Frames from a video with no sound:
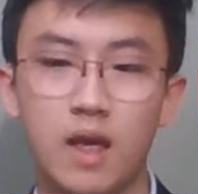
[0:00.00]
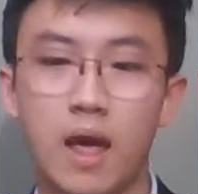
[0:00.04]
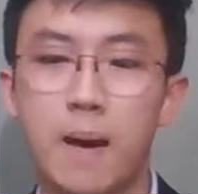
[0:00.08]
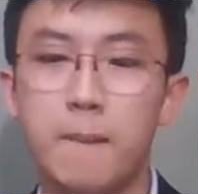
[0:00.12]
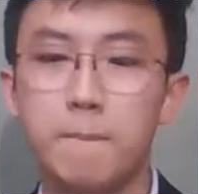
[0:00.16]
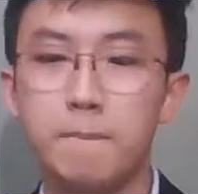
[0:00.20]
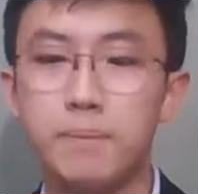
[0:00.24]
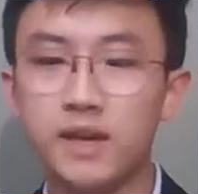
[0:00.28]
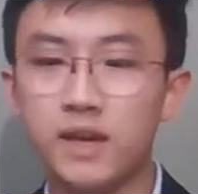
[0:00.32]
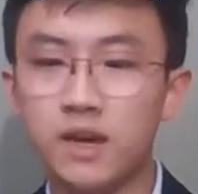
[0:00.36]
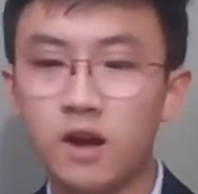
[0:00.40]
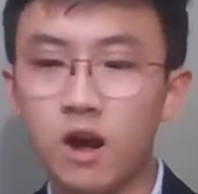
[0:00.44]

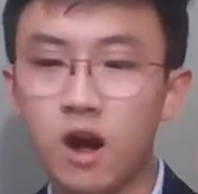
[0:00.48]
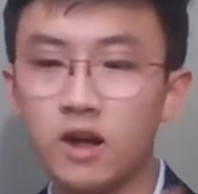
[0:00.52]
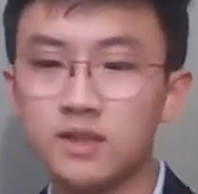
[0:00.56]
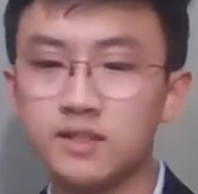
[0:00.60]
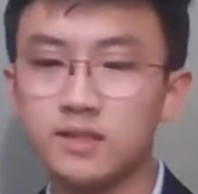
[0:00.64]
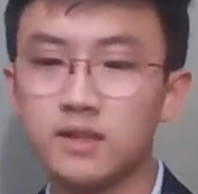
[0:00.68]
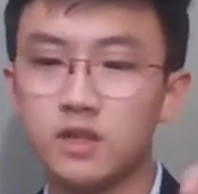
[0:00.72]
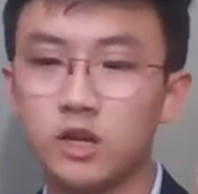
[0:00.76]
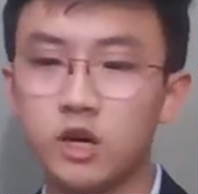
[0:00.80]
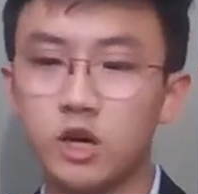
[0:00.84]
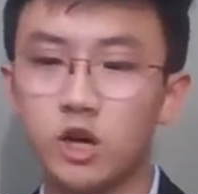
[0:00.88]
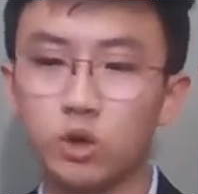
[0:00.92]
Because of
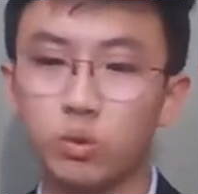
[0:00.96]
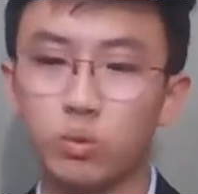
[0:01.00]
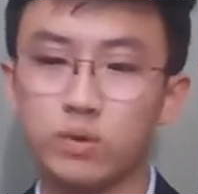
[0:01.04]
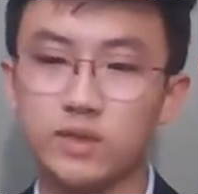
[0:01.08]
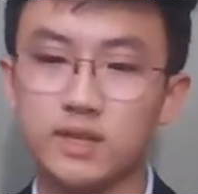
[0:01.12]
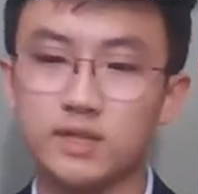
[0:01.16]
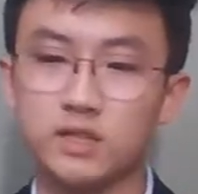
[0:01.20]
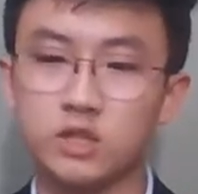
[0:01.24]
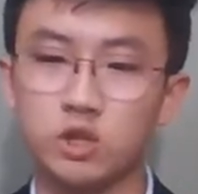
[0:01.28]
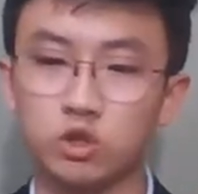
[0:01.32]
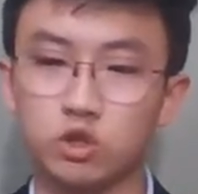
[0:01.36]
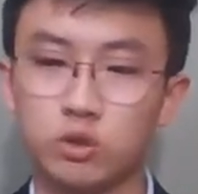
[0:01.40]
the good
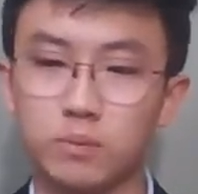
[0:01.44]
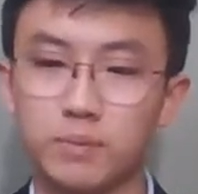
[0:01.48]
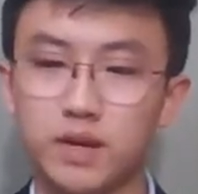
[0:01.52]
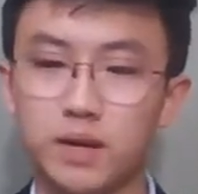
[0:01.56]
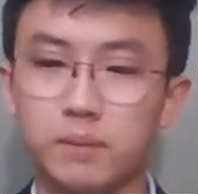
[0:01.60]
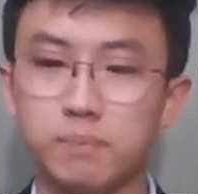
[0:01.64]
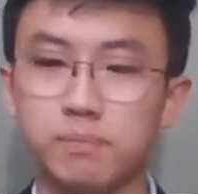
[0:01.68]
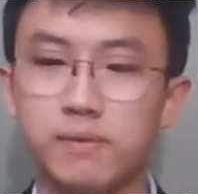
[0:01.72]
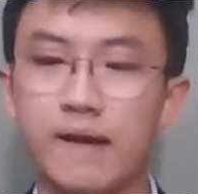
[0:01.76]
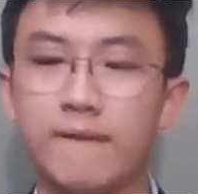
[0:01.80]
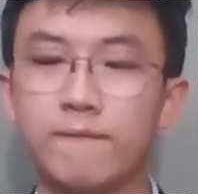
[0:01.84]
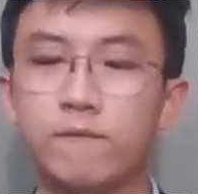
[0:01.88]
within social media
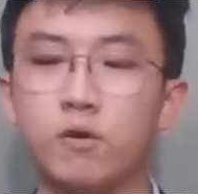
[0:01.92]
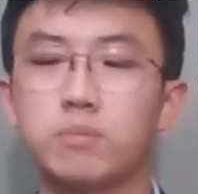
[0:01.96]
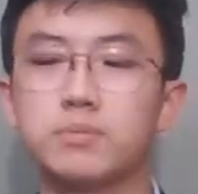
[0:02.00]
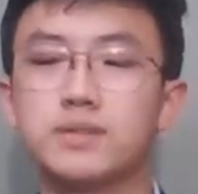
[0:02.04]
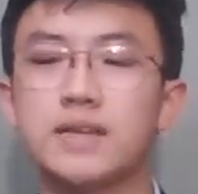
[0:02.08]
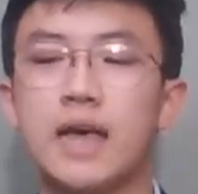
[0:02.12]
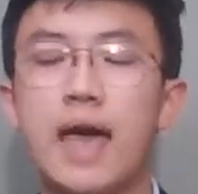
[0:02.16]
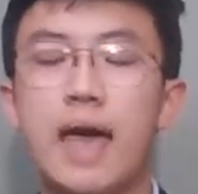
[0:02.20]
platforms,